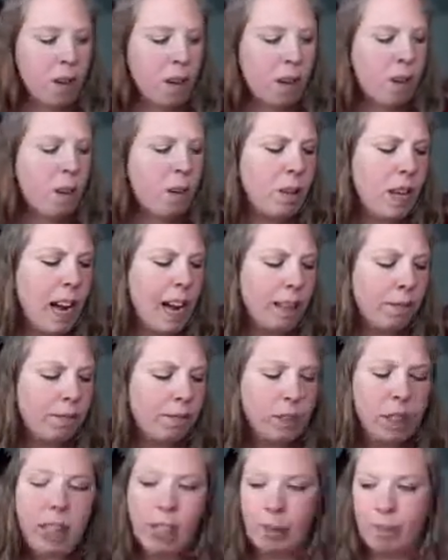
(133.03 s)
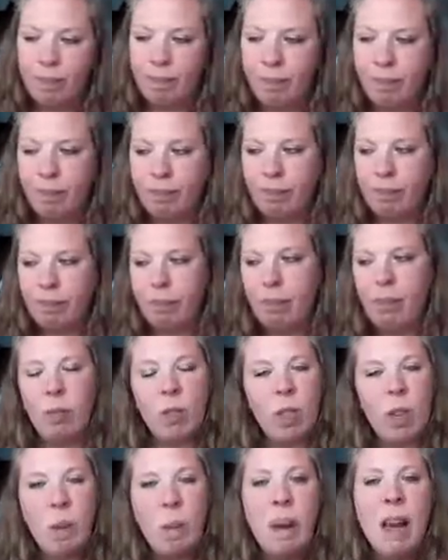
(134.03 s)
Okay, so
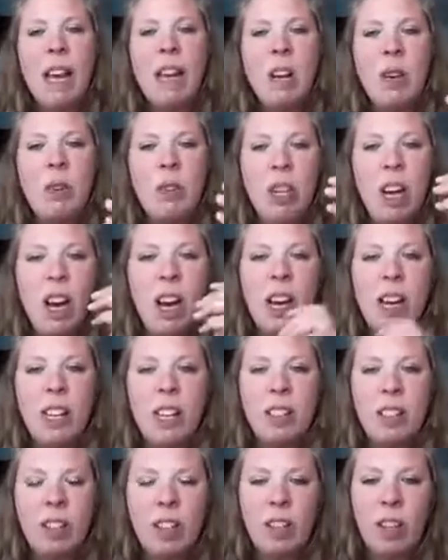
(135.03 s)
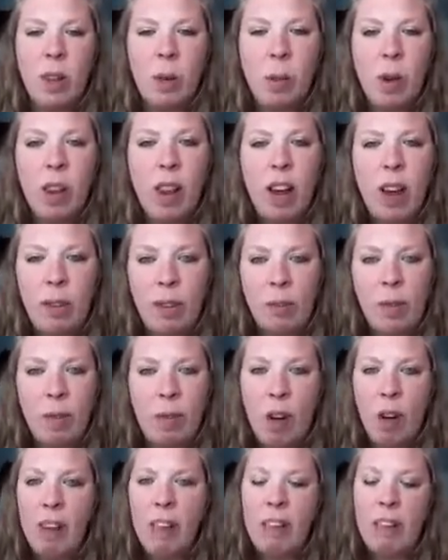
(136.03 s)
mako sharks. So the one that I was
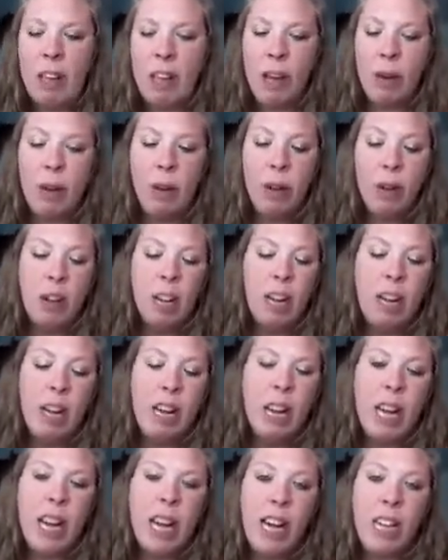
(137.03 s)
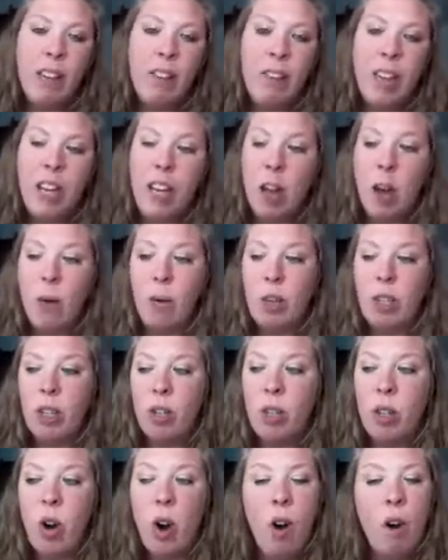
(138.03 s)
referring to in the video was a
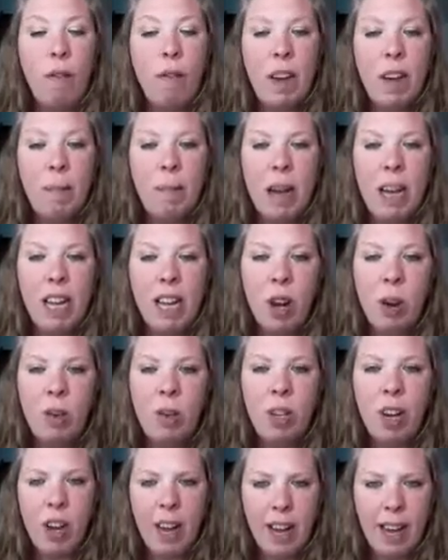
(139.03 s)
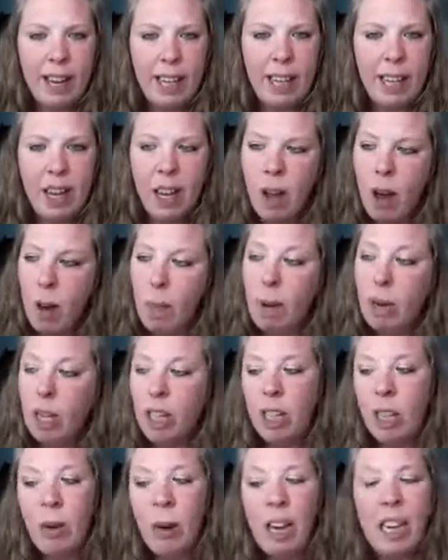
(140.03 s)
short fin mako shark, but you
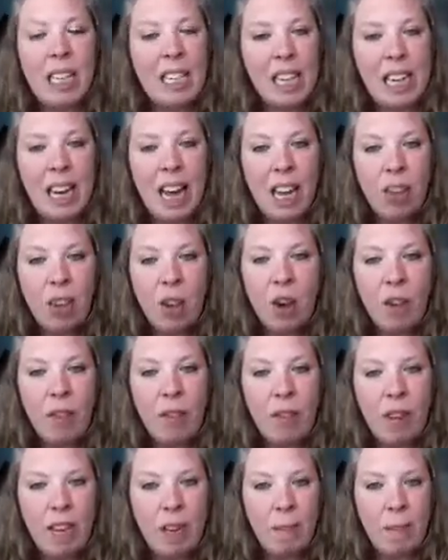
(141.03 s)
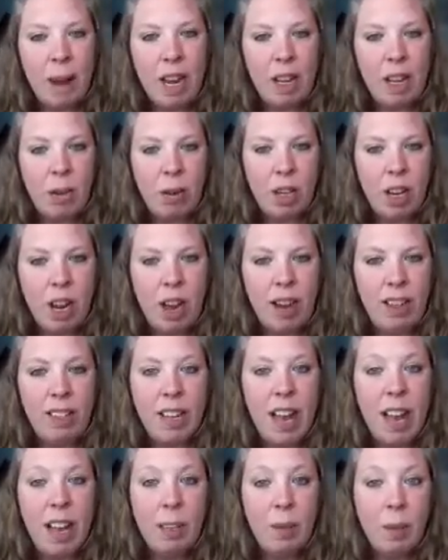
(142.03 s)
do actually get long fin mako sharks
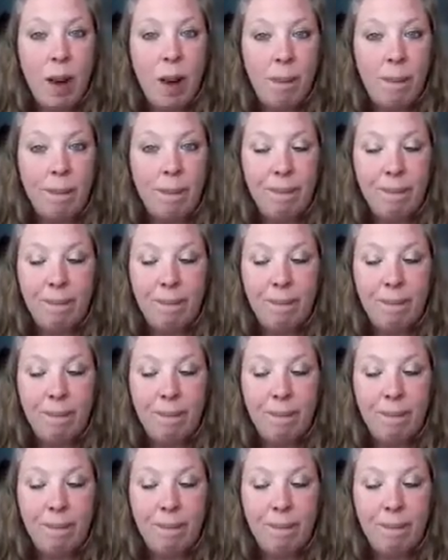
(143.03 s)
as well.